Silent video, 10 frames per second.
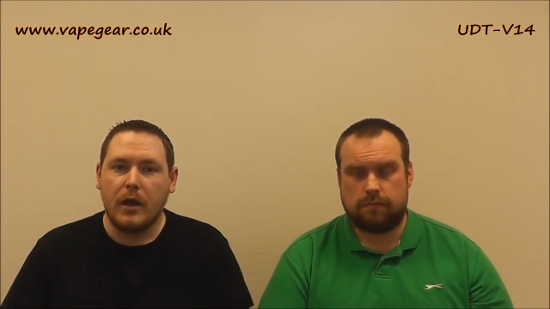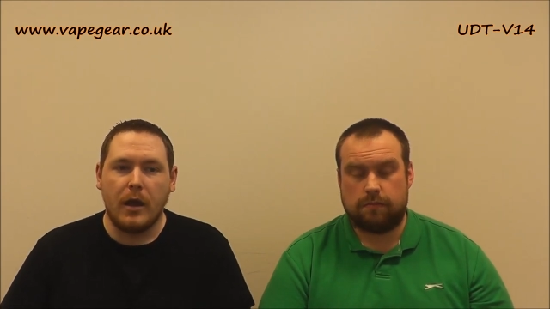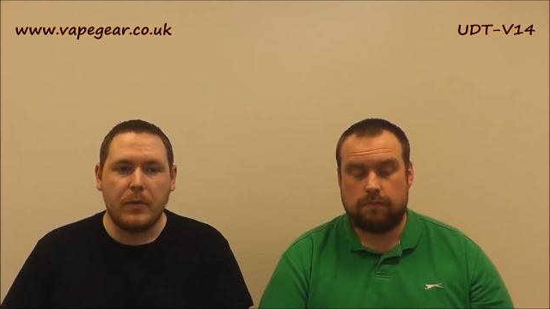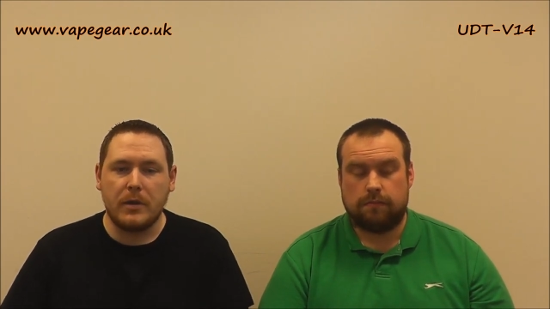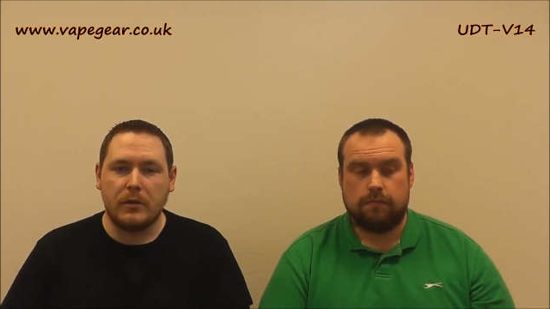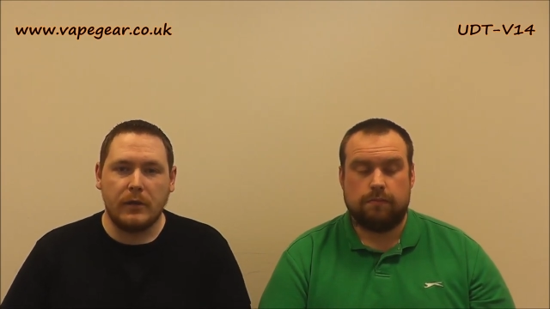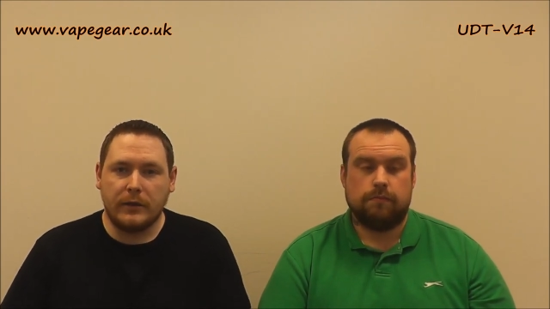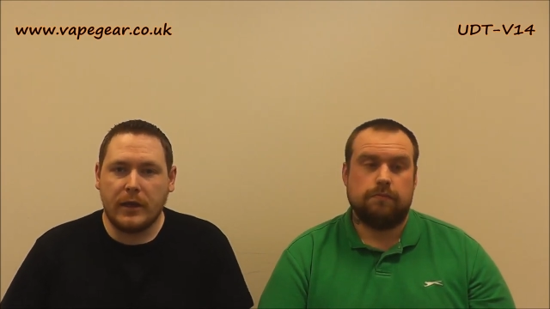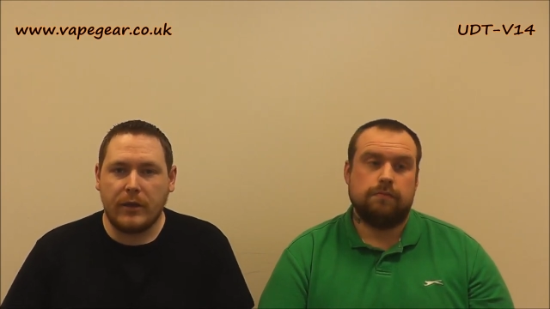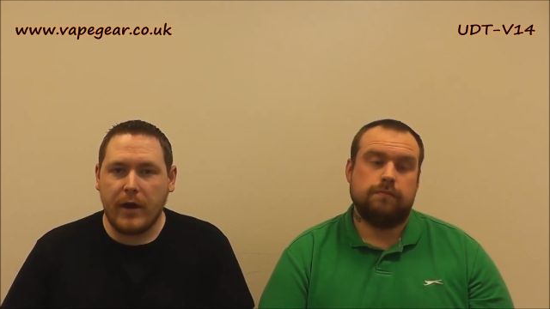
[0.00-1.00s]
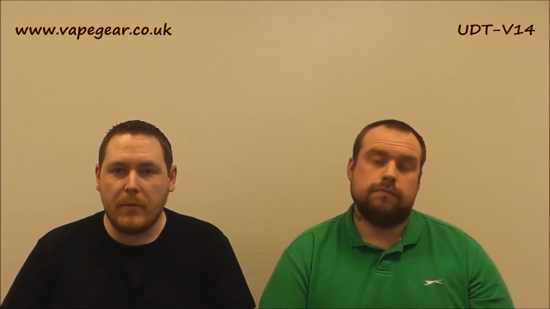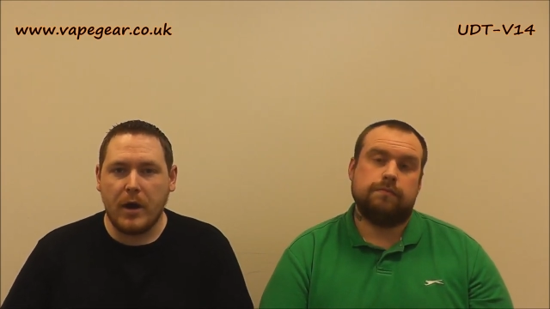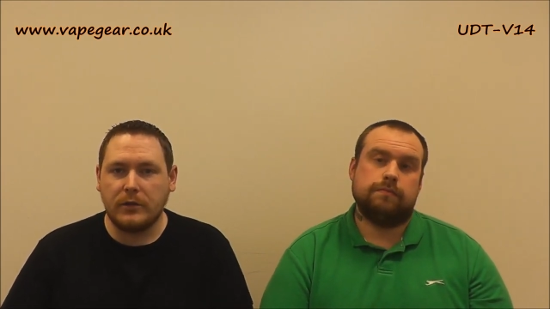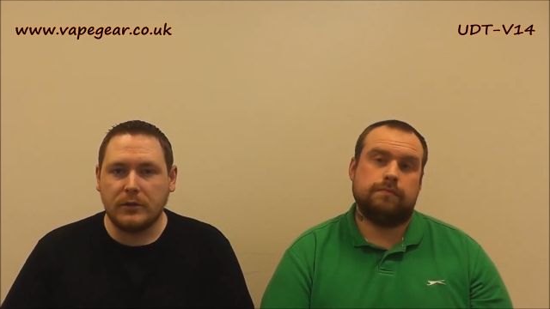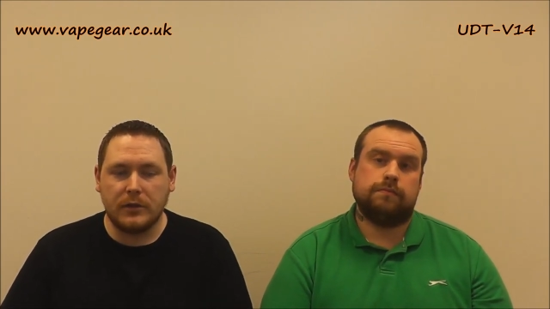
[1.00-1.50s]
Speaker 1: I mean, take their
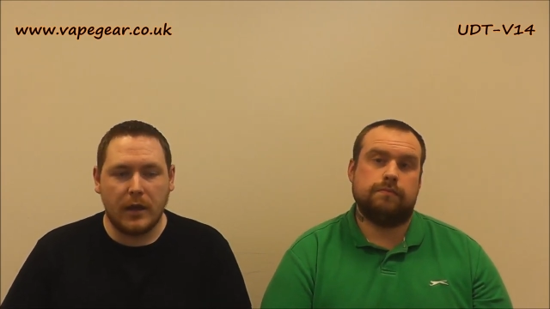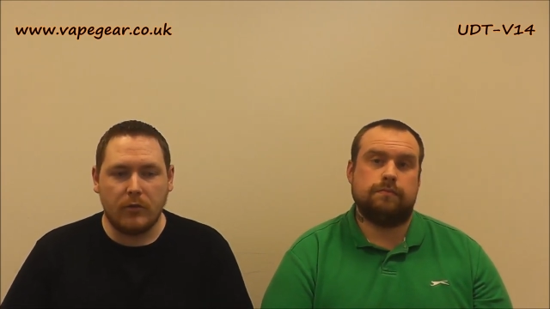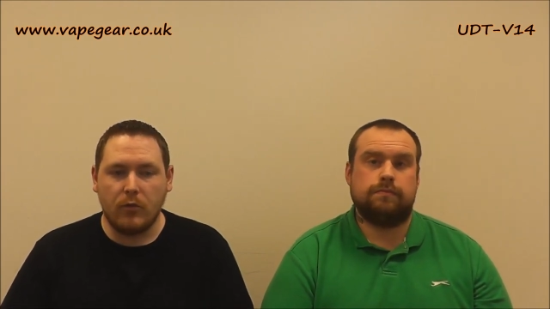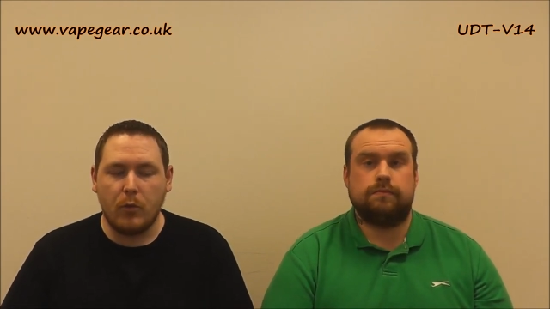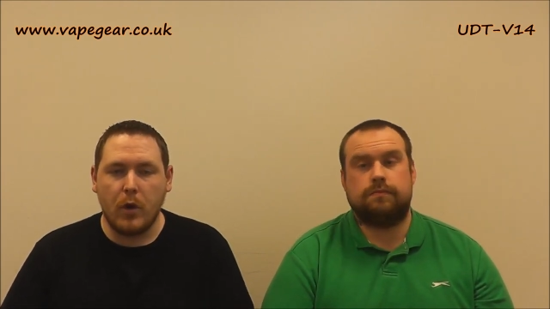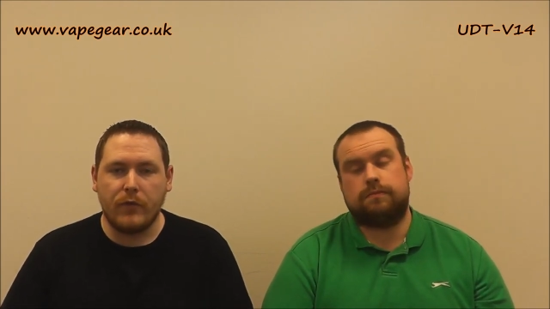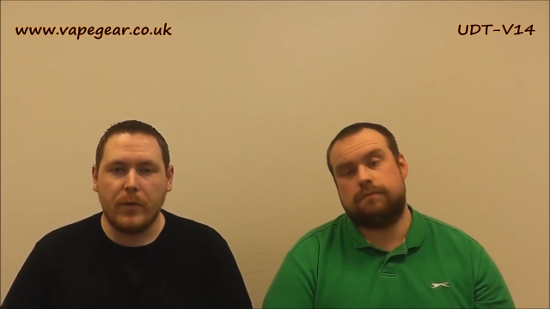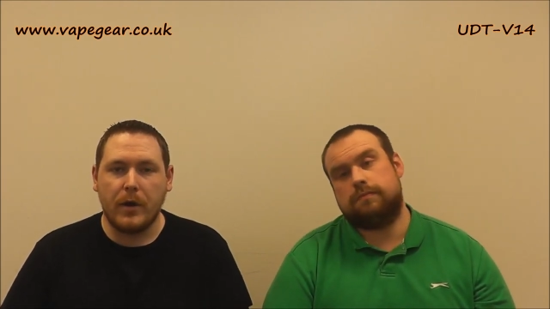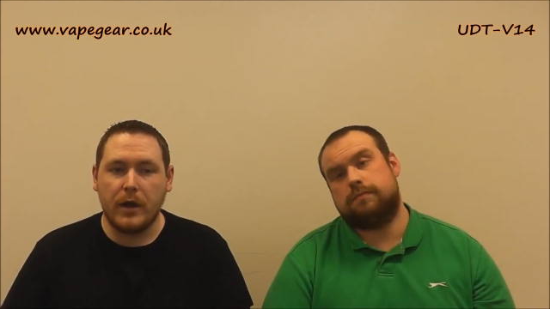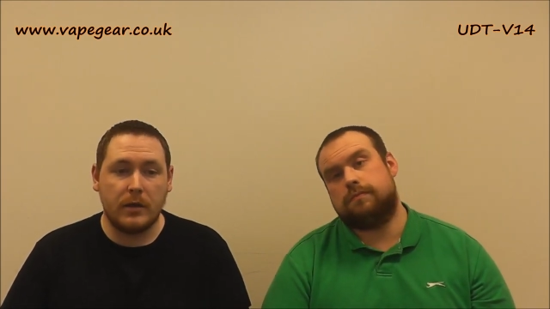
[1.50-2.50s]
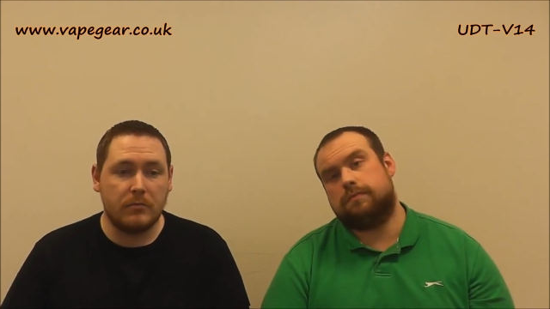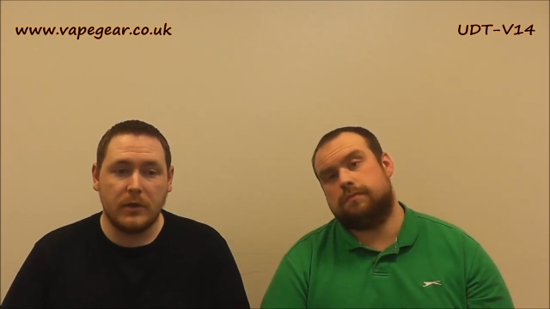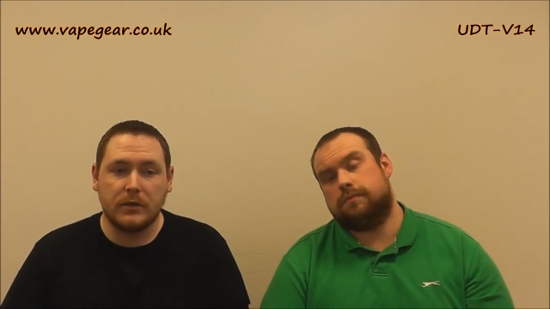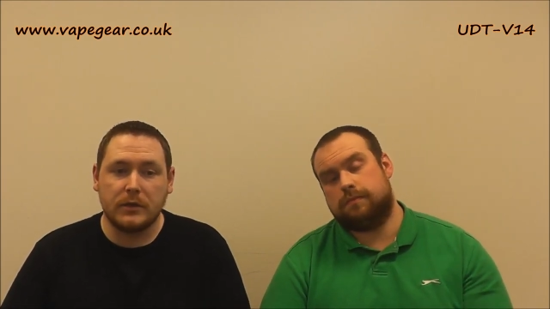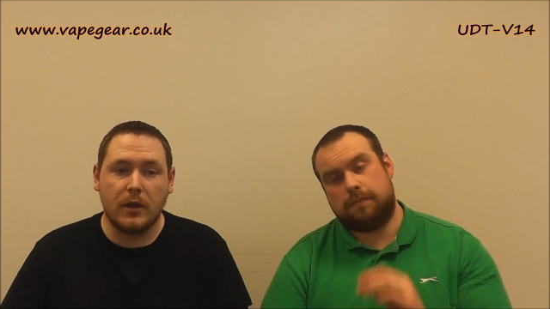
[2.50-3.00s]
atomizers and that are all worth their money.
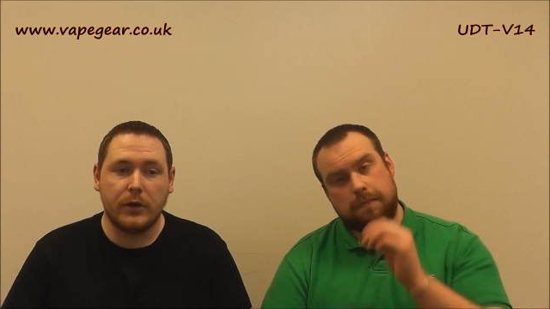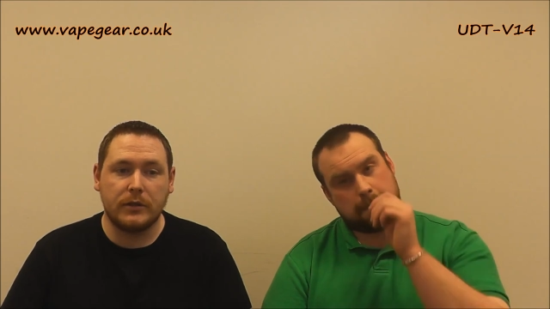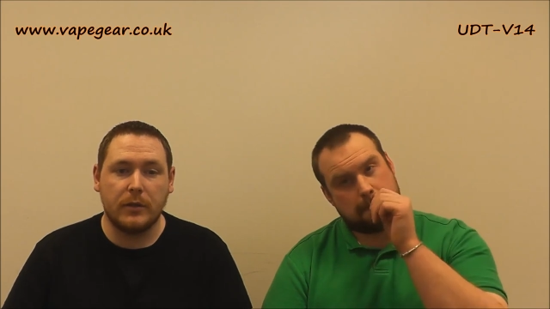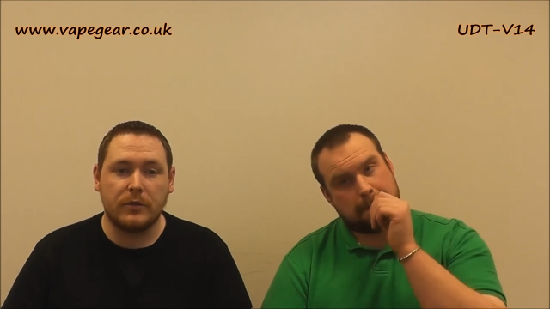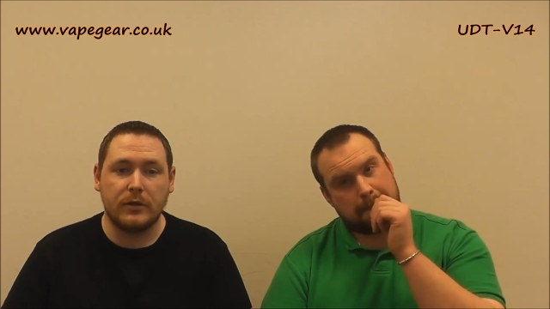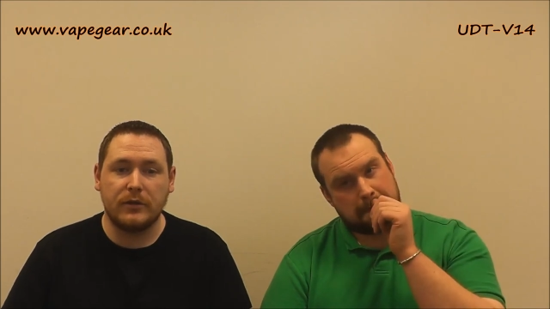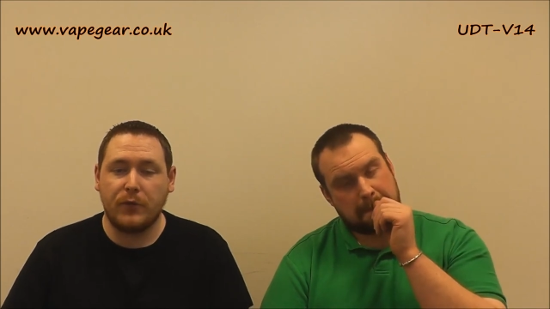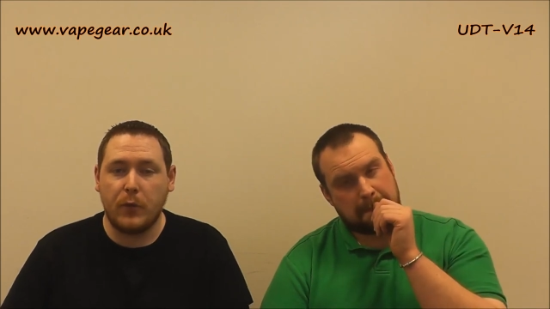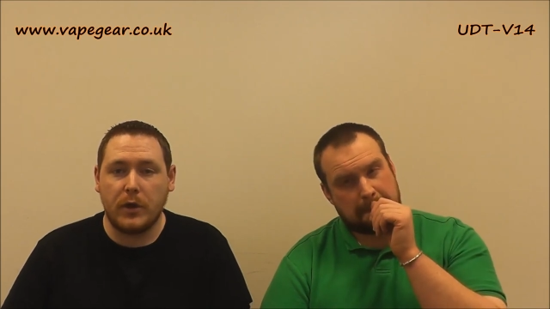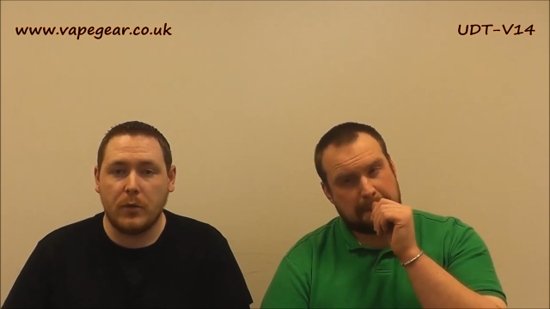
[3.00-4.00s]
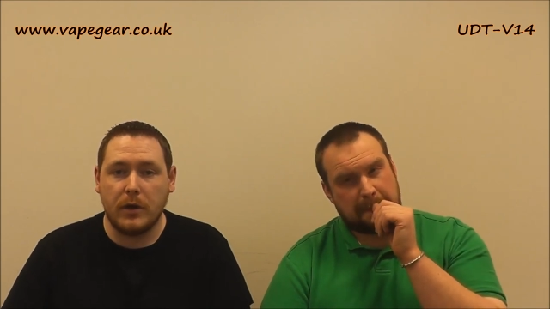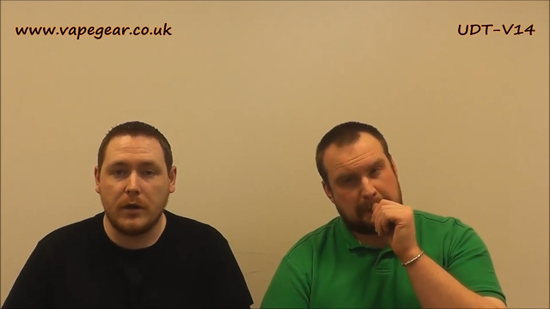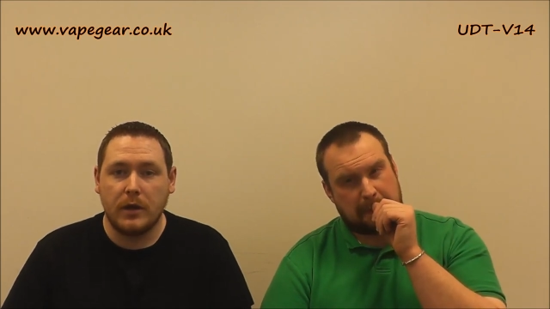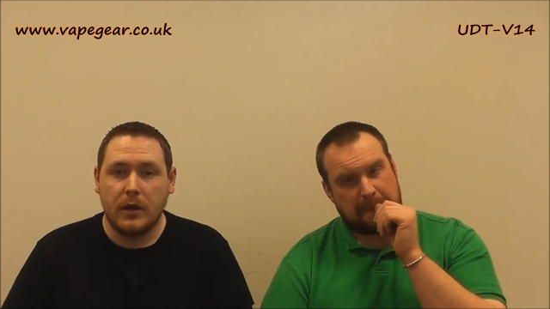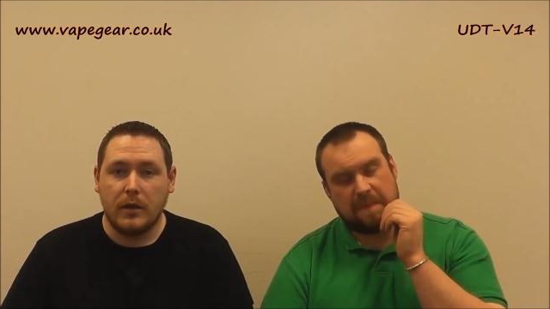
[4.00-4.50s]
This is no exception. It's 40 quid,